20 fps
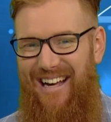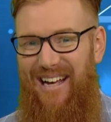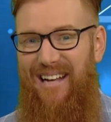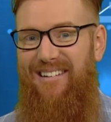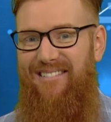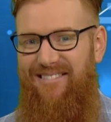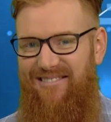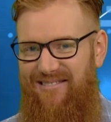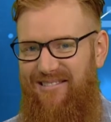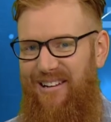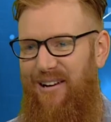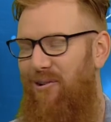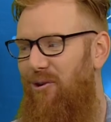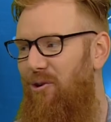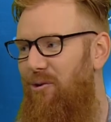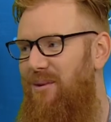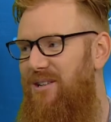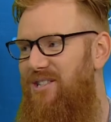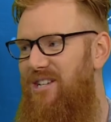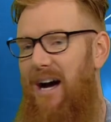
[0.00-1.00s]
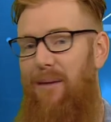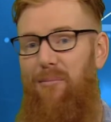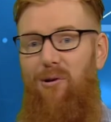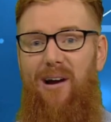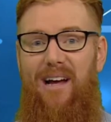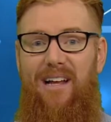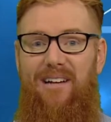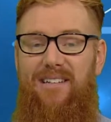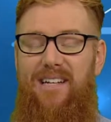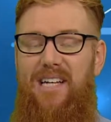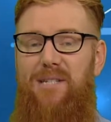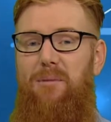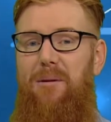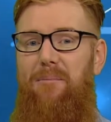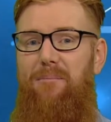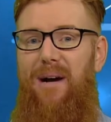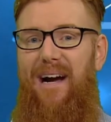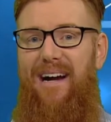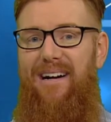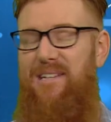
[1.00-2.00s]
and that'll all be Ja Morant.
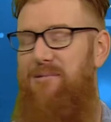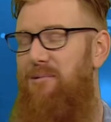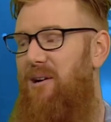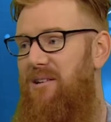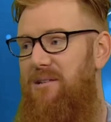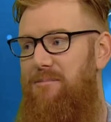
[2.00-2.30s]
Desmond Bane as well is